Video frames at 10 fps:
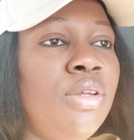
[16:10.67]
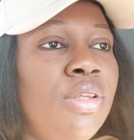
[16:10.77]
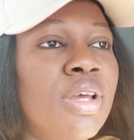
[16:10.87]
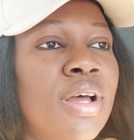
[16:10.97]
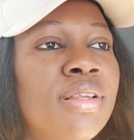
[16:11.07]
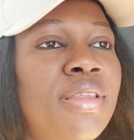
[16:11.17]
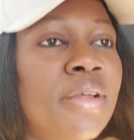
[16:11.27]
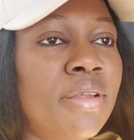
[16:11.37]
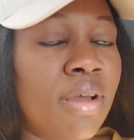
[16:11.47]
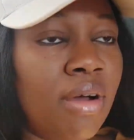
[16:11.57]
you can
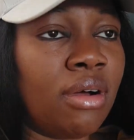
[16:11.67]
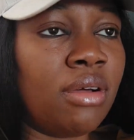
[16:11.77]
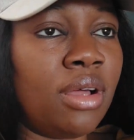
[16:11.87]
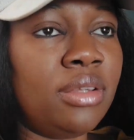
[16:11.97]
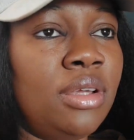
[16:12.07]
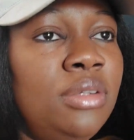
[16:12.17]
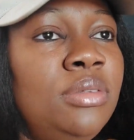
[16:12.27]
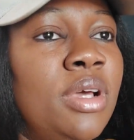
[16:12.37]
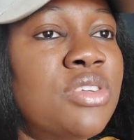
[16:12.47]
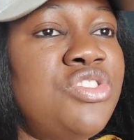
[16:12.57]
take the car and
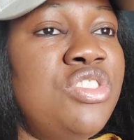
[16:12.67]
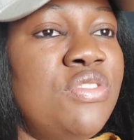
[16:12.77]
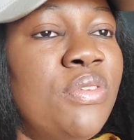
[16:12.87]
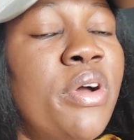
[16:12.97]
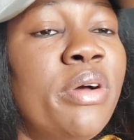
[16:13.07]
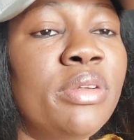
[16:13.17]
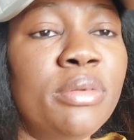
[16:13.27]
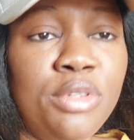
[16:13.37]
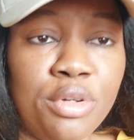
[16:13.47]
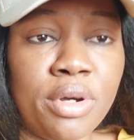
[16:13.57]
then you exchange it for a
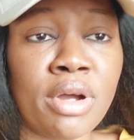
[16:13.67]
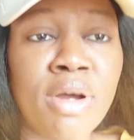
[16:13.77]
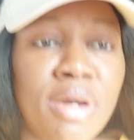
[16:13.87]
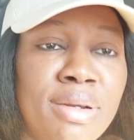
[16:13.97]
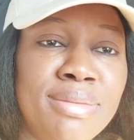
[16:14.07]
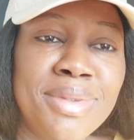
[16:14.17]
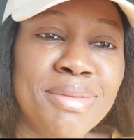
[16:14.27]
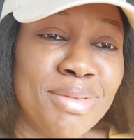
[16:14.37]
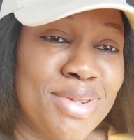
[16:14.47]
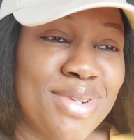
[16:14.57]
newer car
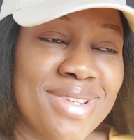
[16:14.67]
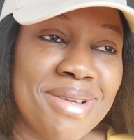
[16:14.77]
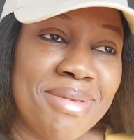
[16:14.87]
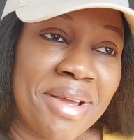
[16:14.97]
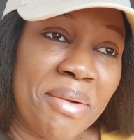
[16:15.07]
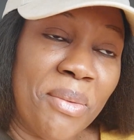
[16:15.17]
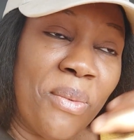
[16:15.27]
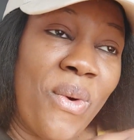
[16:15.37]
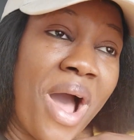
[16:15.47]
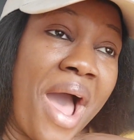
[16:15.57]
of your choice. I'm like,
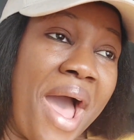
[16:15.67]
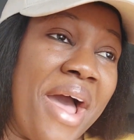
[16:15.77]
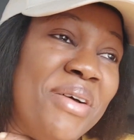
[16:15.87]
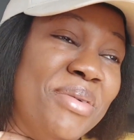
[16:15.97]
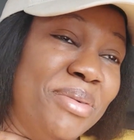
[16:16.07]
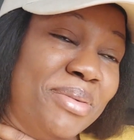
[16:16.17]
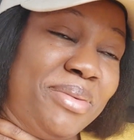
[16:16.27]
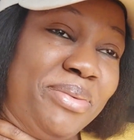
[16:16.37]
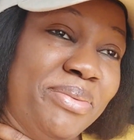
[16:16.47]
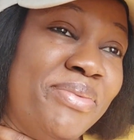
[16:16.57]
wow,
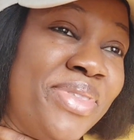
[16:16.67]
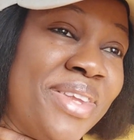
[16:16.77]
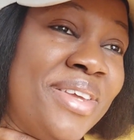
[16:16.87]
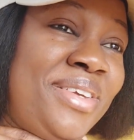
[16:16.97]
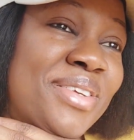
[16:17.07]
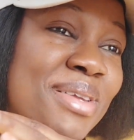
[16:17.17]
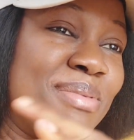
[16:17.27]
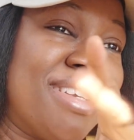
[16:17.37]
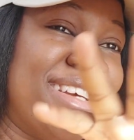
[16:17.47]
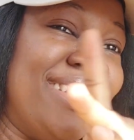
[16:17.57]
you just
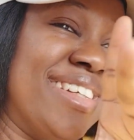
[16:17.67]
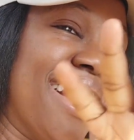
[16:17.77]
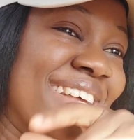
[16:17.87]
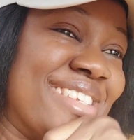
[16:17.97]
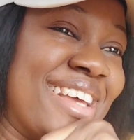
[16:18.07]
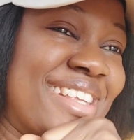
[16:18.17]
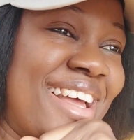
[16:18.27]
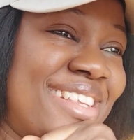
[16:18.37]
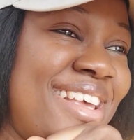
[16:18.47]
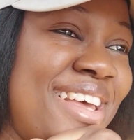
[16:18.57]
be changing cars like that.